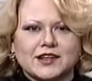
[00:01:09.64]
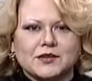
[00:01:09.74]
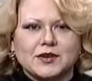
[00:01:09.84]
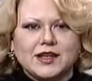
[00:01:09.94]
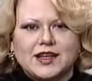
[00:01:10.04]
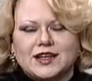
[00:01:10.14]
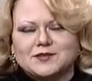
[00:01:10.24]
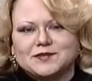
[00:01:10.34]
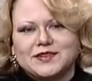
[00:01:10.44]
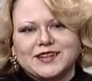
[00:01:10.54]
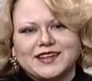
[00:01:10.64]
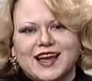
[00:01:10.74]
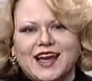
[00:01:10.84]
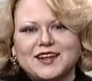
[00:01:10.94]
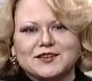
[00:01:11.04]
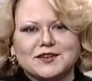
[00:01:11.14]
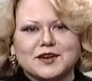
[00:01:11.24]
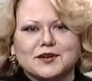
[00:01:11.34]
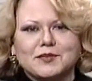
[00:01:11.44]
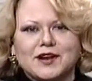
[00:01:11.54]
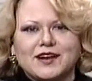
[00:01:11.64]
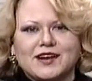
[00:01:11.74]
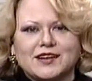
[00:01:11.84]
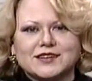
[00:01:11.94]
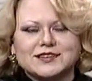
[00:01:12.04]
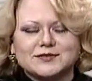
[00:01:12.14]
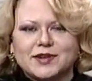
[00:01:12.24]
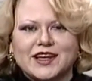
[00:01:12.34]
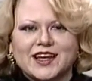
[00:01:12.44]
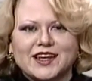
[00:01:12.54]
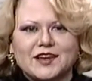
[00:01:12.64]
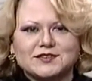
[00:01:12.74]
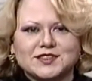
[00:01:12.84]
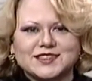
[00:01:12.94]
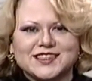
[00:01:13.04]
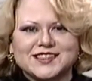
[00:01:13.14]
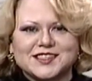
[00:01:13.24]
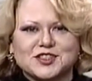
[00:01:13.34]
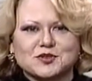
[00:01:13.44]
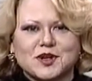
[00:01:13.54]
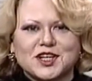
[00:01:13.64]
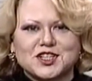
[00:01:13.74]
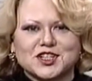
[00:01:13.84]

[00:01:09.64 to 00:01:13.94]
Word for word: Well, I don't know, but uh, Mike, I'd have to see the situation.